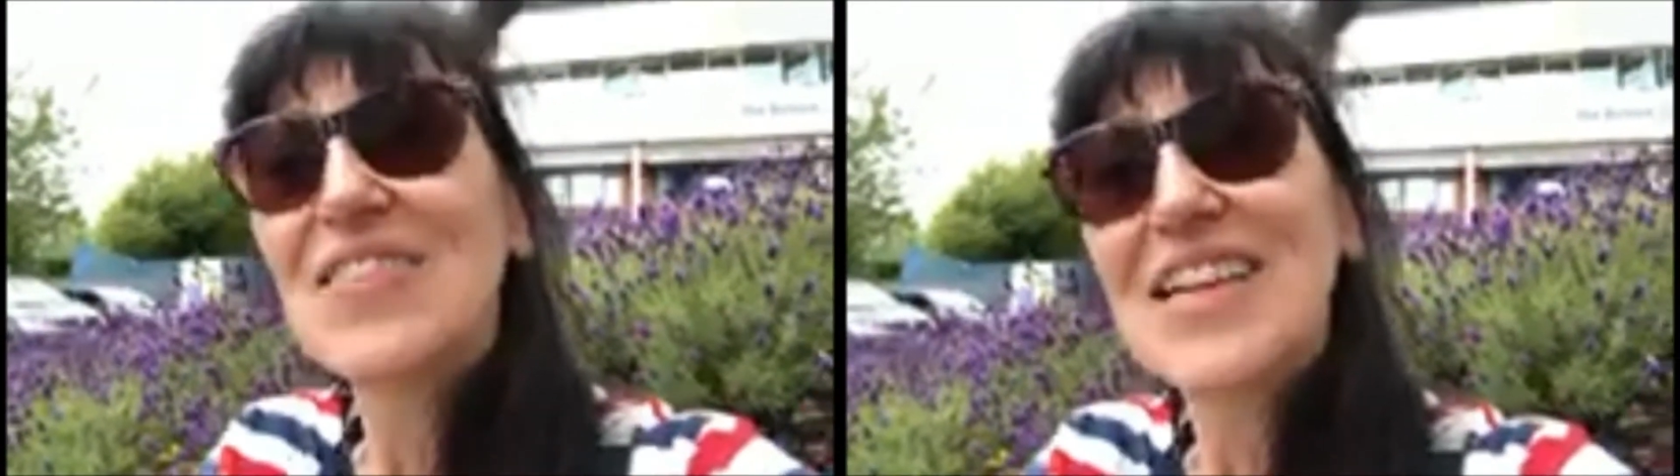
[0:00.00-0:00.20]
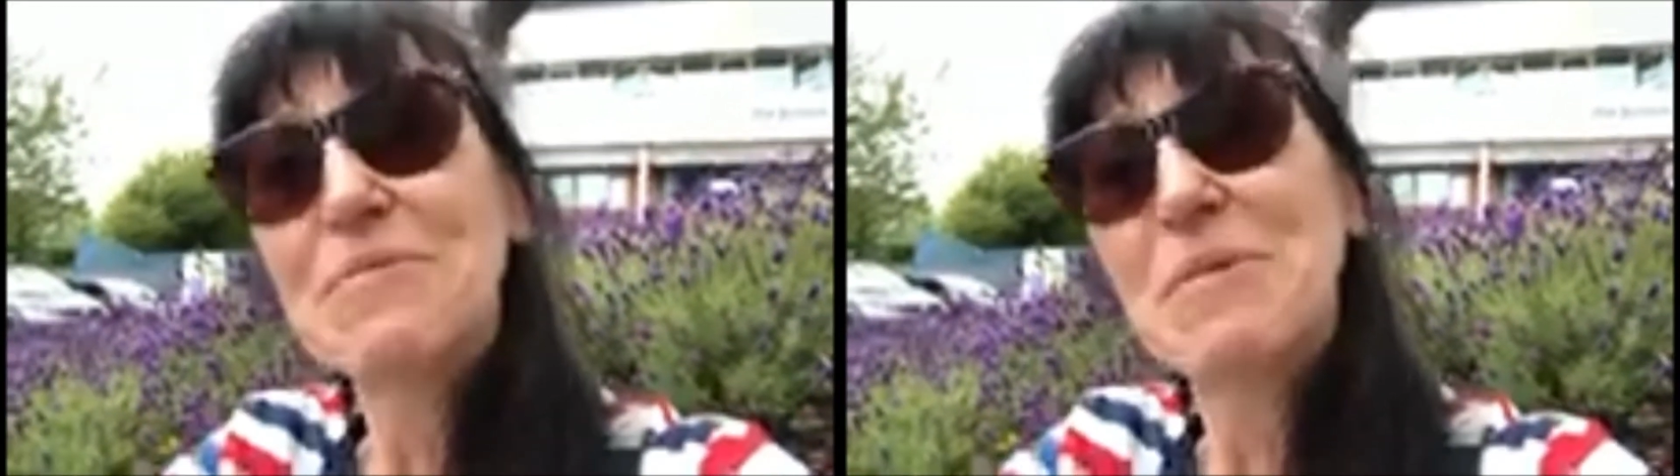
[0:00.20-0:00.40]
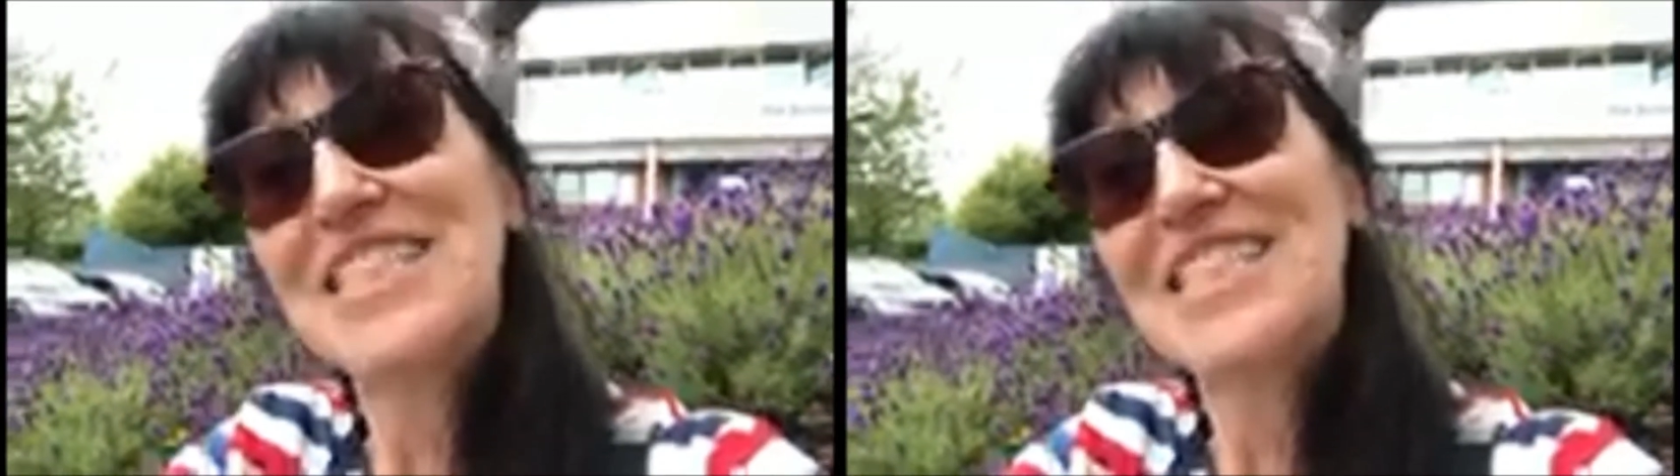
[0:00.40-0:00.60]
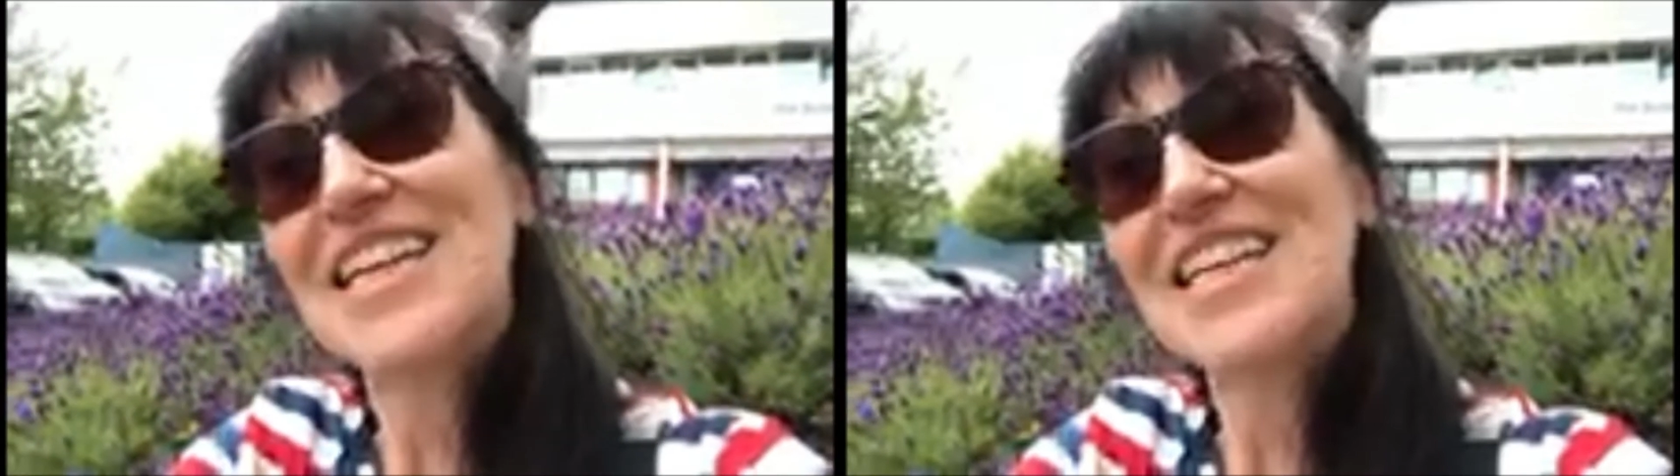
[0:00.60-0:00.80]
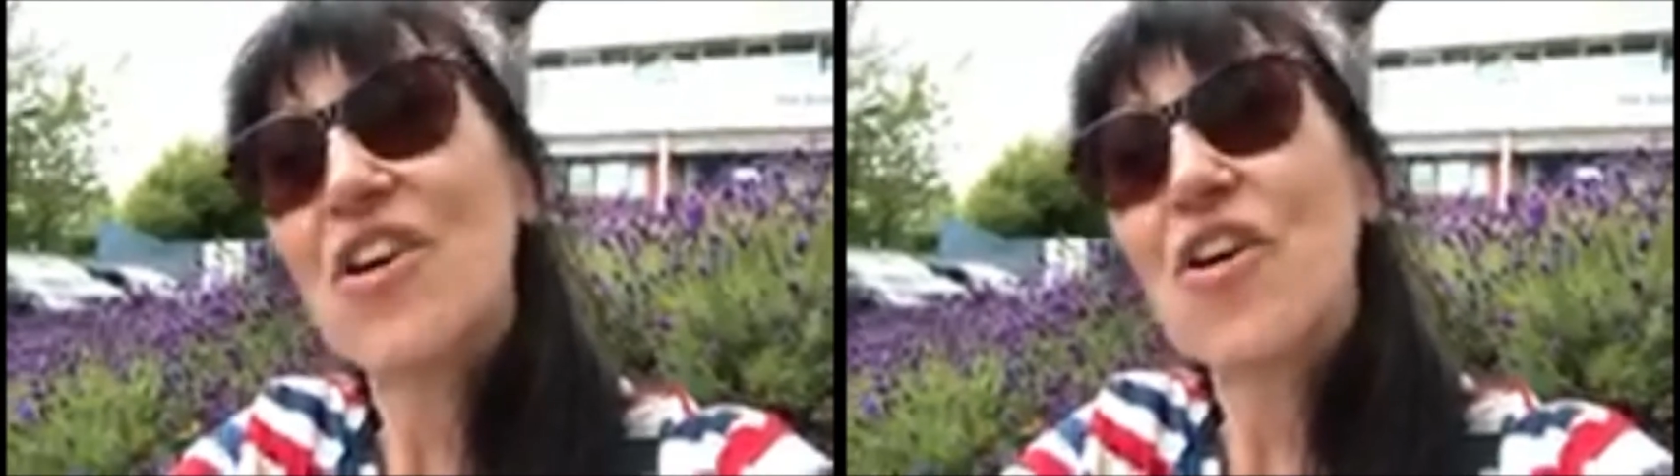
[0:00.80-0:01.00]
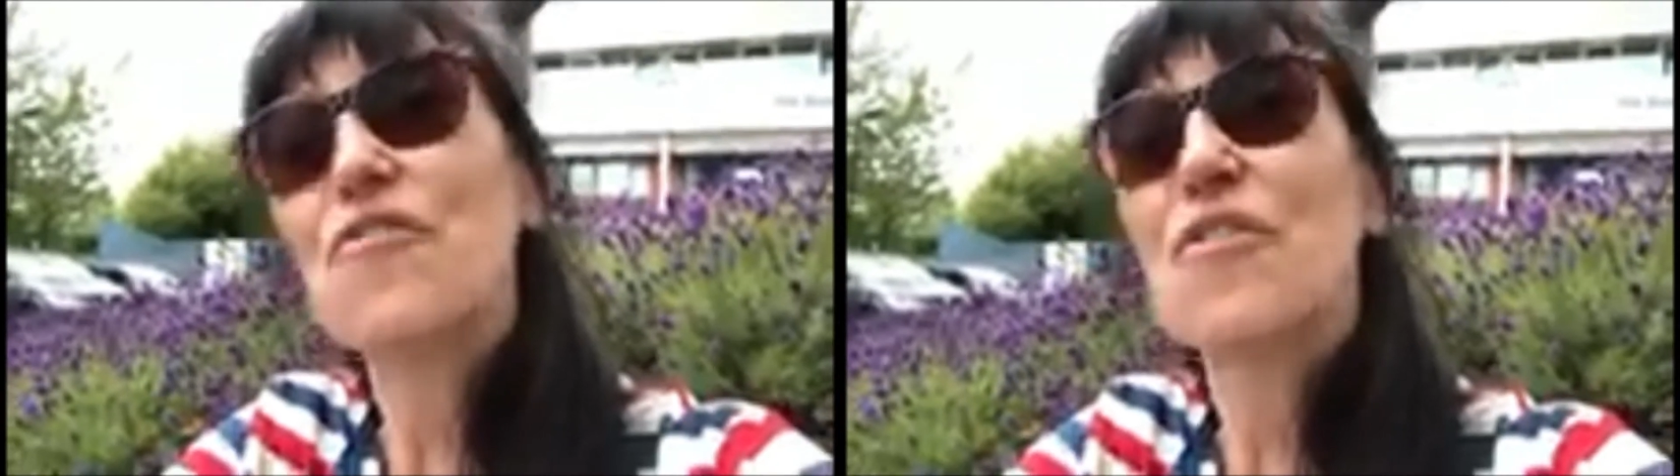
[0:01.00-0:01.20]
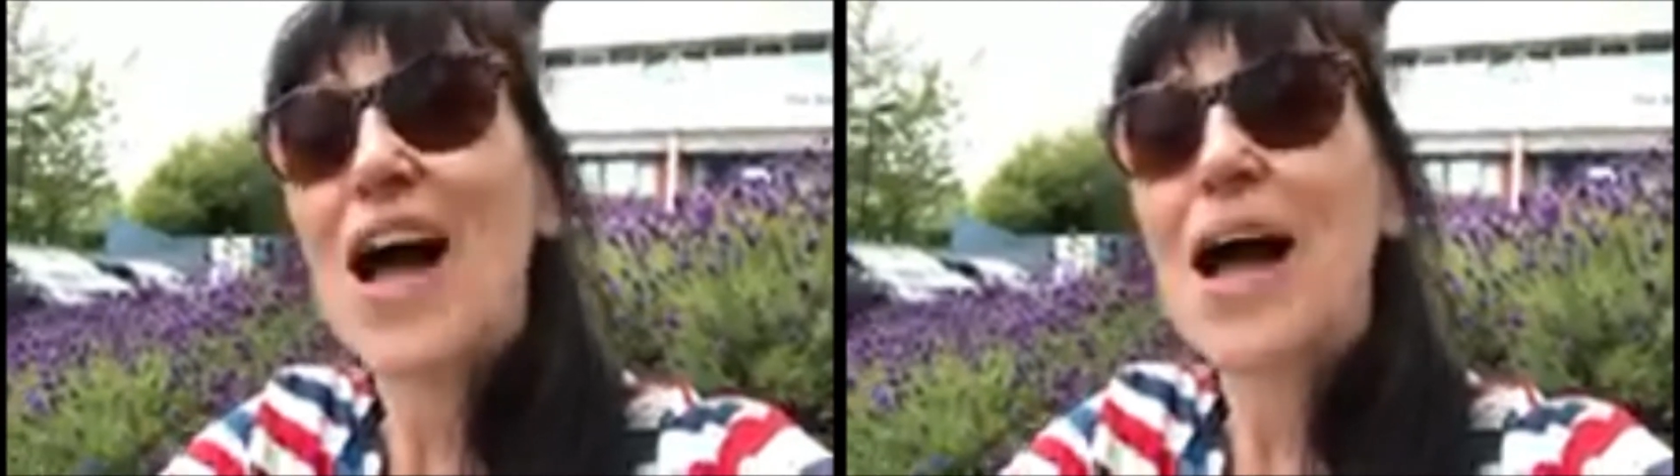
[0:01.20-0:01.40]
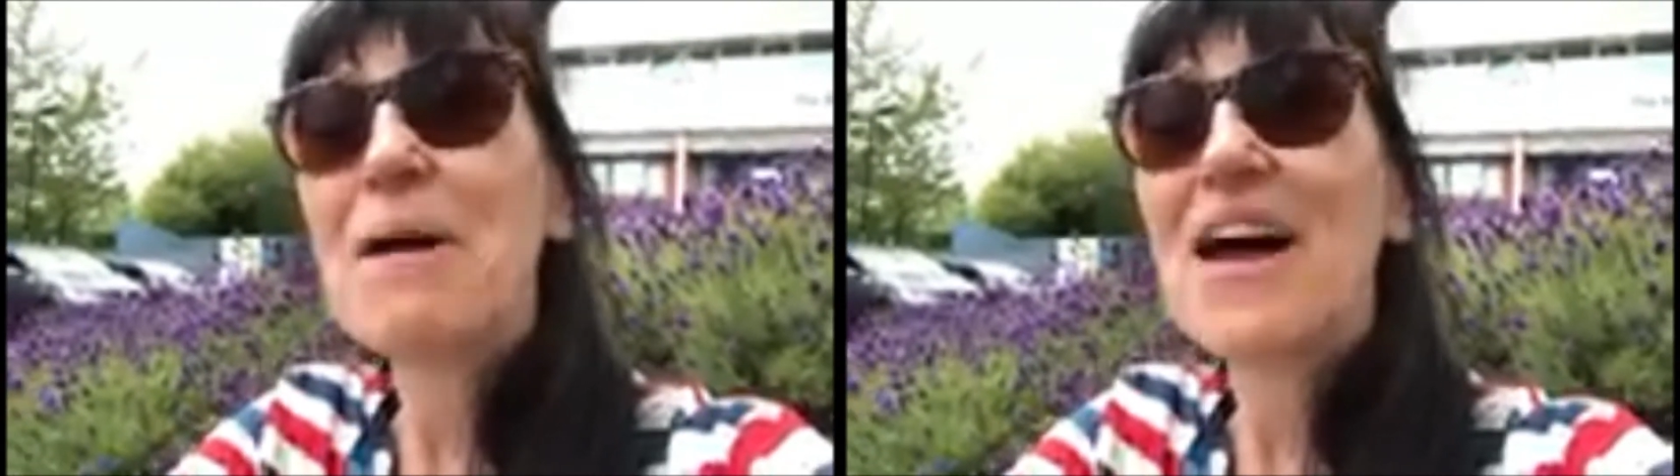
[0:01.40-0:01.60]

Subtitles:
That's me signing off. I'm